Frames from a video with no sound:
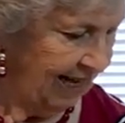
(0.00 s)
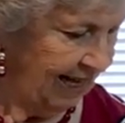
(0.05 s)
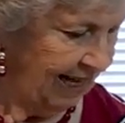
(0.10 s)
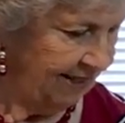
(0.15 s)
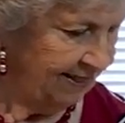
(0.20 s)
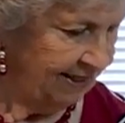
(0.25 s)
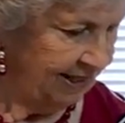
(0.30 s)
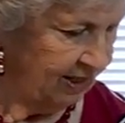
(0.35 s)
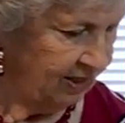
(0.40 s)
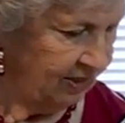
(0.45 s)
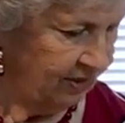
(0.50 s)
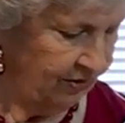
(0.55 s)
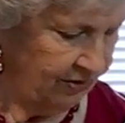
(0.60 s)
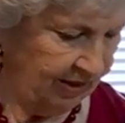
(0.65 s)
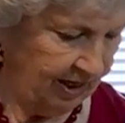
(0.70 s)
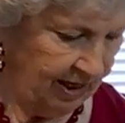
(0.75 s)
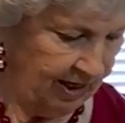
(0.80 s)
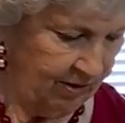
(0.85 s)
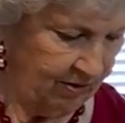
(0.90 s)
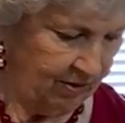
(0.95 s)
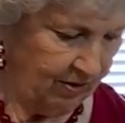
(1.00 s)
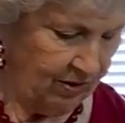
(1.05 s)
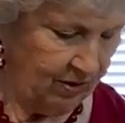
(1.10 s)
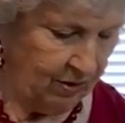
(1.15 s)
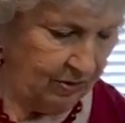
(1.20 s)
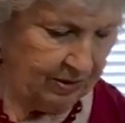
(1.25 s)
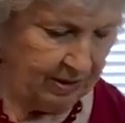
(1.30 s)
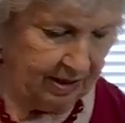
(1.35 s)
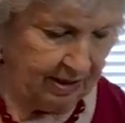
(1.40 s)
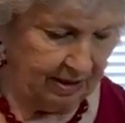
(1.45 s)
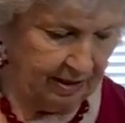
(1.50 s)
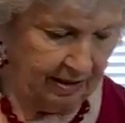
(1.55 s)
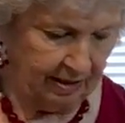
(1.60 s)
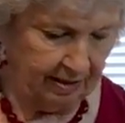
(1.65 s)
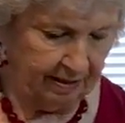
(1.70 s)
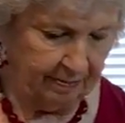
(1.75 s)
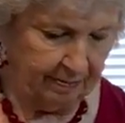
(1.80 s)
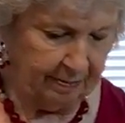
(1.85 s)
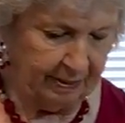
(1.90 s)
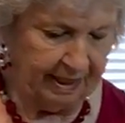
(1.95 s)
I think you and I are going to go to
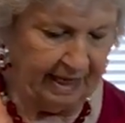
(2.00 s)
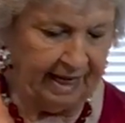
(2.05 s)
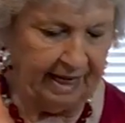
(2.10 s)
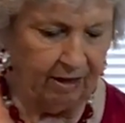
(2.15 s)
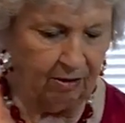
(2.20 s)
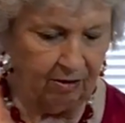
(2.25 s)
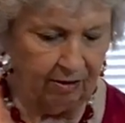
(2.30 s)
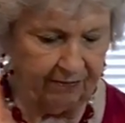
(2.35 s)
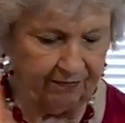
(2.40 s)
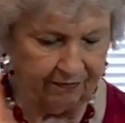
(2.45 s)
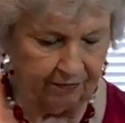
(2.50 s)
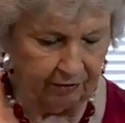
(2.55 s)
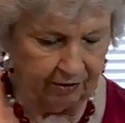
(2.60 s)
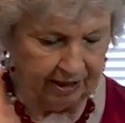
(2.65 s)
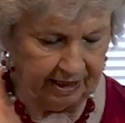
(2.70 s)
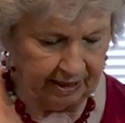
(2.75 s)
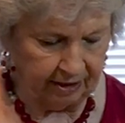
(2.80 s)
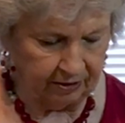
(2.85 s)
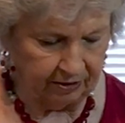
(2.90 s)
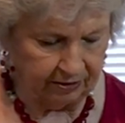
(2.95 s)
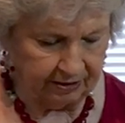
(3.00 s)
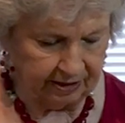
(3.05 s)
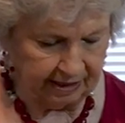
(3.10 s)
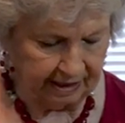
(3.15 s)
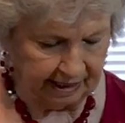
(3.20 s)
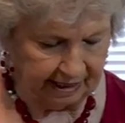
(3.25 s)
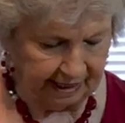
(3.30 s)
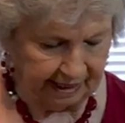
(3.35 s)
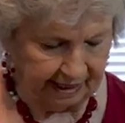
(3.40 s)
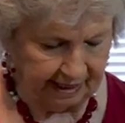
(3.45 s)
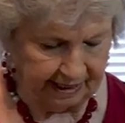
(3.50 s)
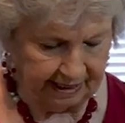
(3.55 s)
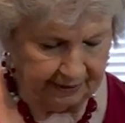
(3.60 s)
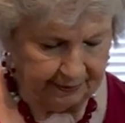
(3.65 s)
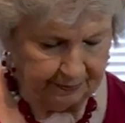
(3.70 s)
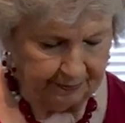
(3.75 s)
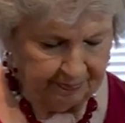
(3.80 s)
Panera for dinner today.